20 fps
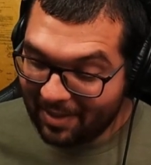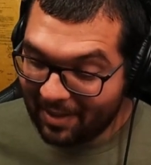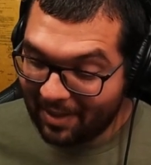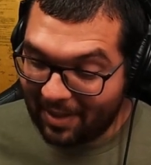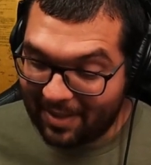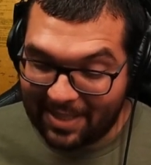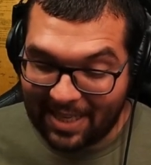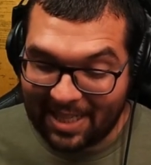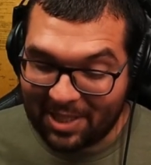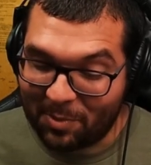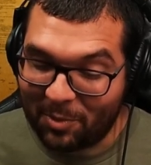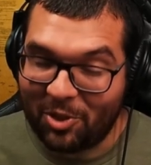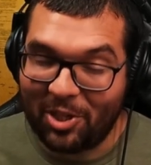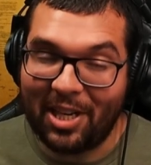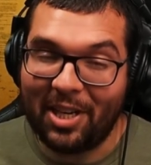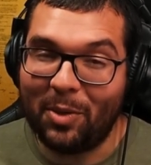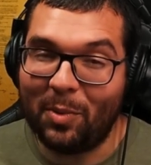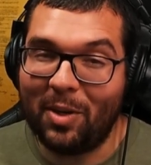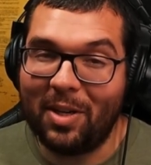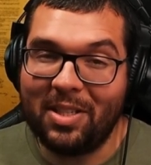Because that's what
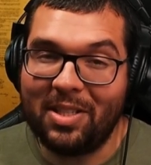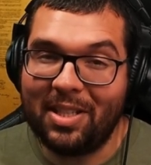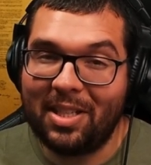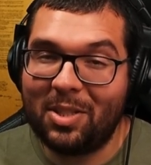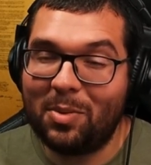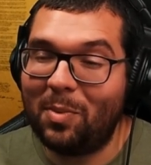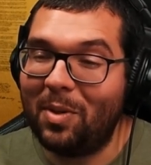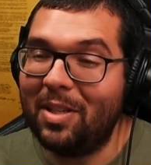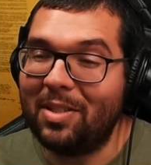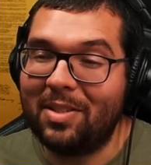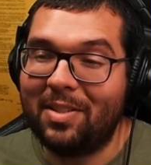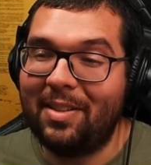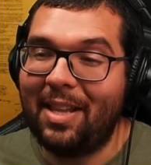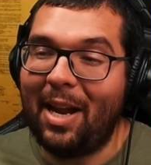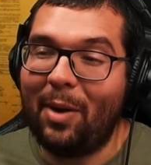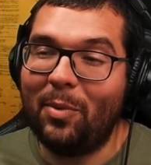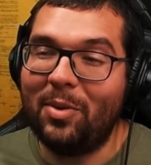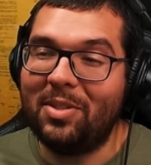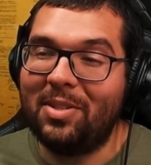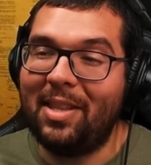January 6th was.
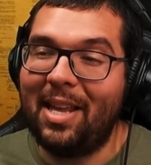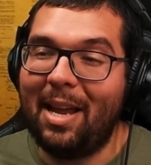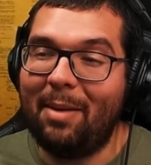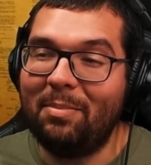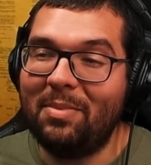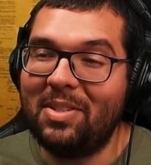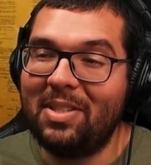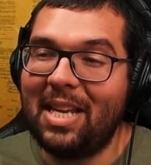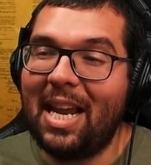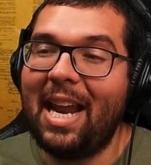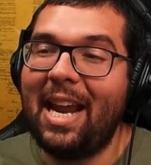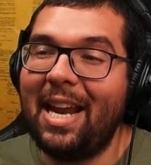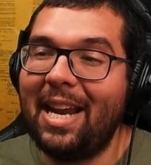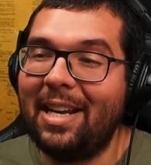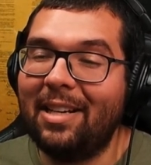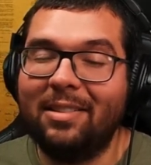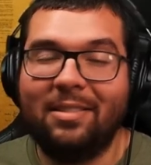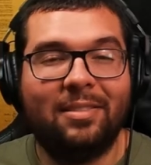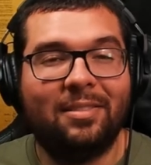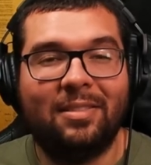That was them
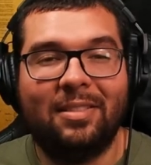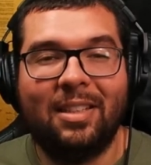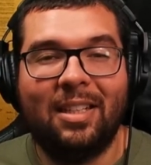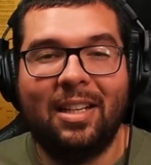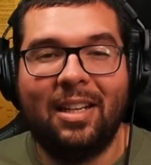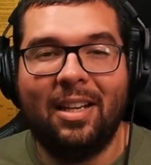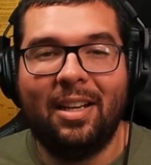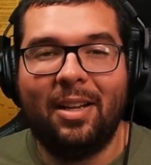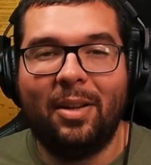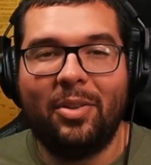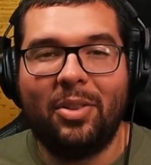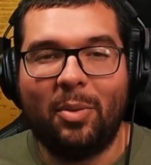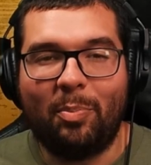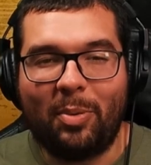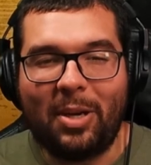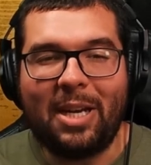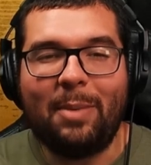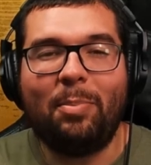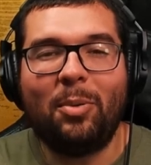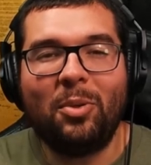saying the
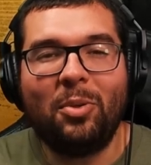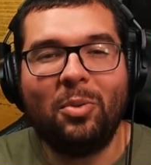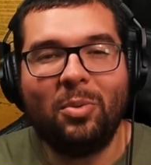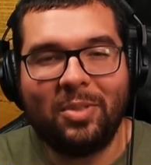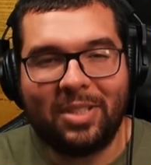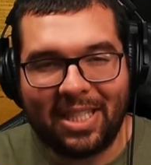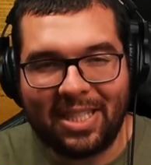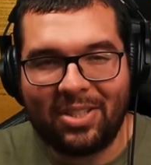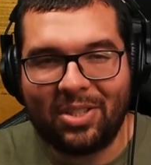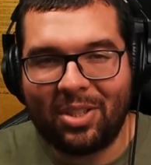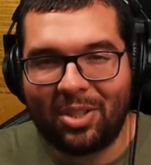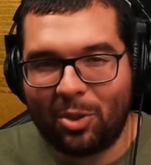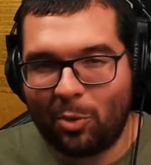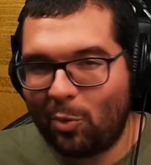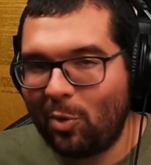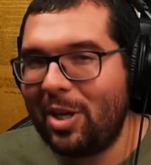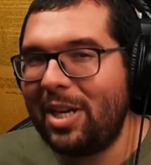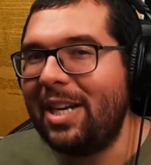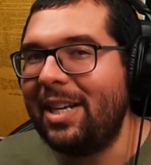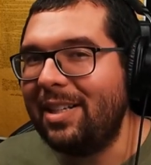people who
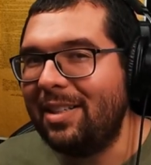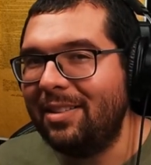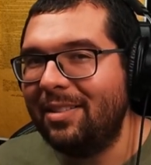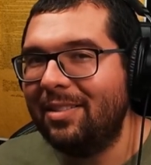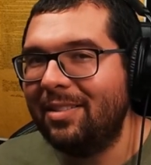disagree